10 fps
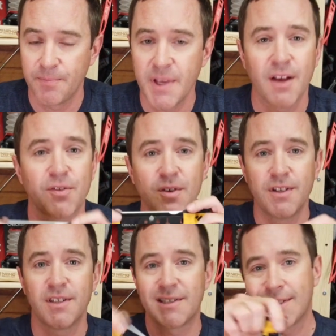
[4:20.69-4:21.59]
Yeah, so you
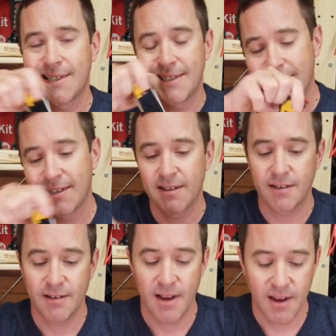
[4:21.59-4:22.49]
can just
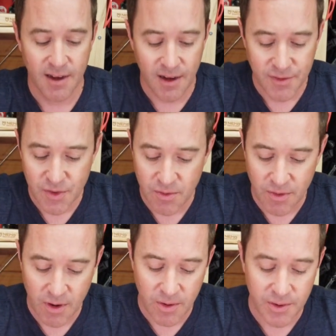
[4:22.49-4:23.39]
unscrew
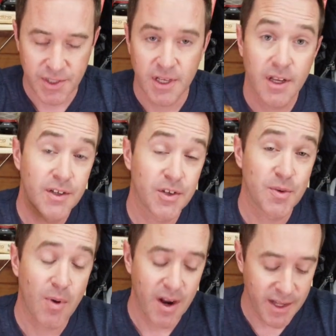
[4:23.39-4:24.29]
those, touch
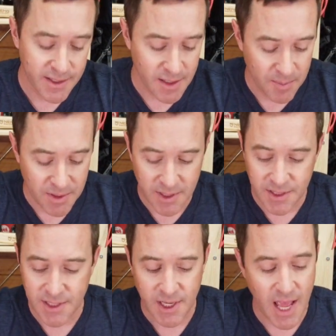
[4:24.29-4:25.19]
your broadheads up with
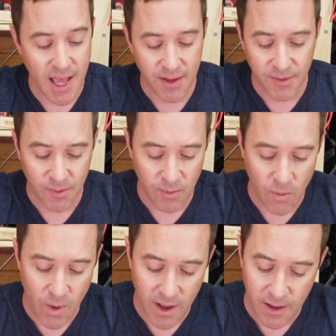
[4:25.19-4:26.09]
this as
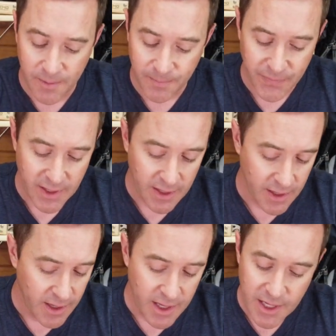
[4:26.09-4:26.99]
well.
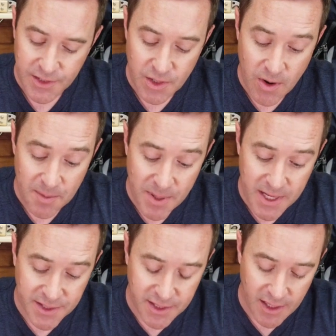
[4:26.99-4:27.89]
It's a great
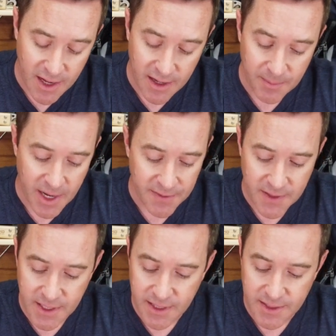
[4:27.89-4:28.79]
piece. I
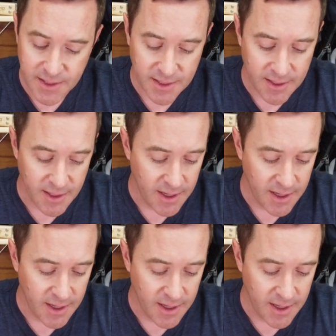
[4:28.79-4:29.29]
think it's